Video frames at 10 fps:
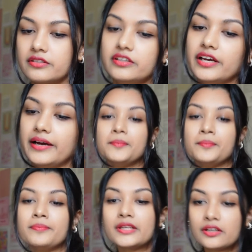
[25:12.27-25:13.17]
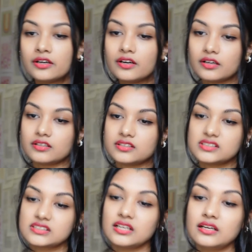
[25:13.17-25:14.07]
Yeah,
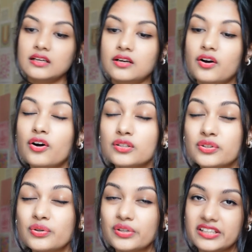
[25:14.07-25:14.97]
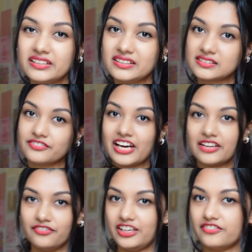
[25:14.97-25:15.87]
because although he's a fan
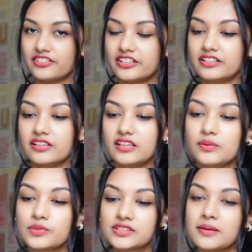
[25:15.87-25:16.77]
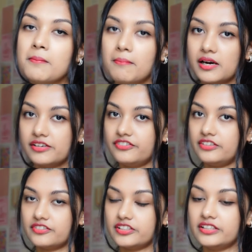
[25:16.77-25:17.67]
favorite, he wasn't my
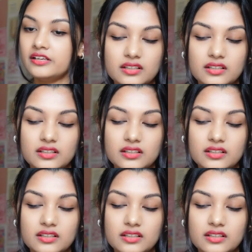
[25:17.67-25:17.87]
favorite.